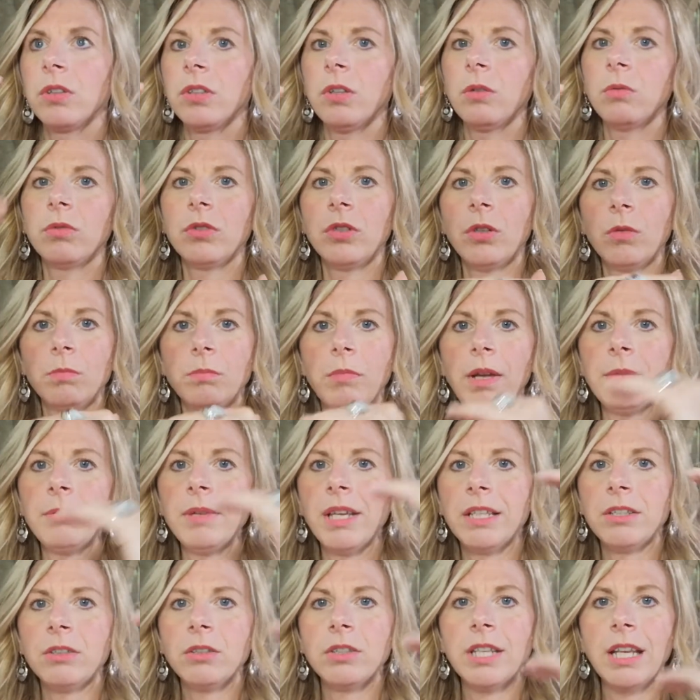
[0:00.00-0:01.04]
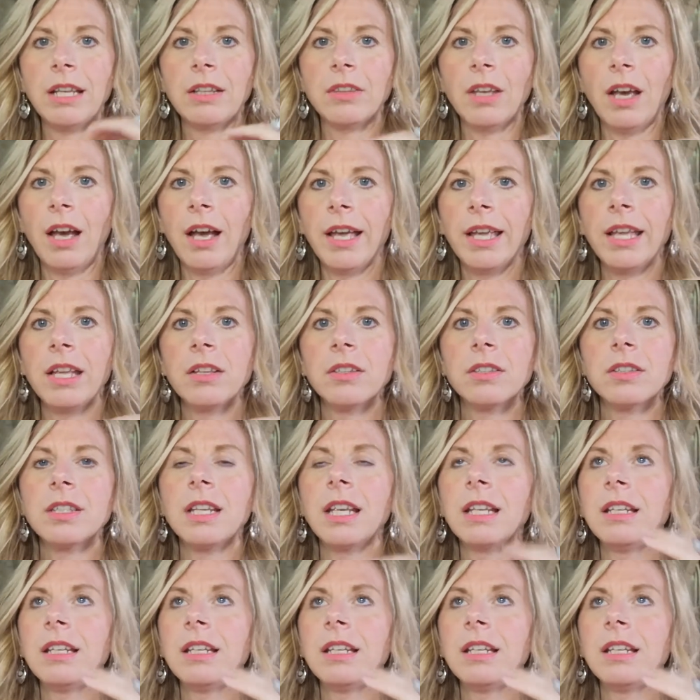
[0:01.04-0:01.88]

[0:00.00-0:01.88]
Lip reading: No, maybe I take the highest.